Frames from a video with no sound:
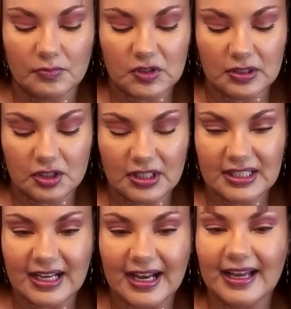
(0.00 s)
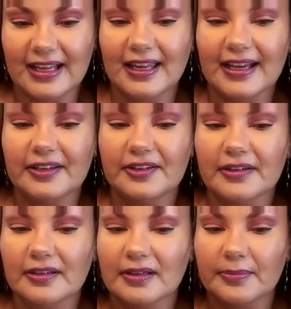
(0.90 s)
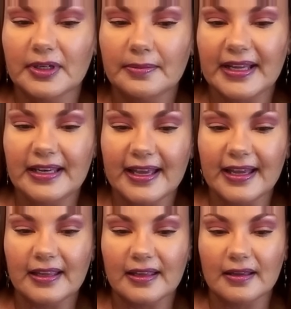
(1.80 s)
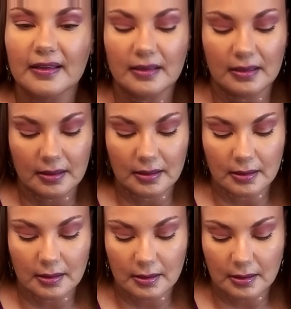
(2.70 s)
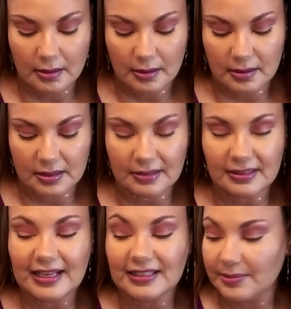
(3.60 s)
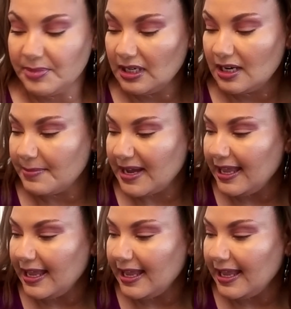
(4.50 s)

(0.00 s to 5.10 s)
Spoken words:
So it's just a highlighter. Put my neck. Sometimes I put it on my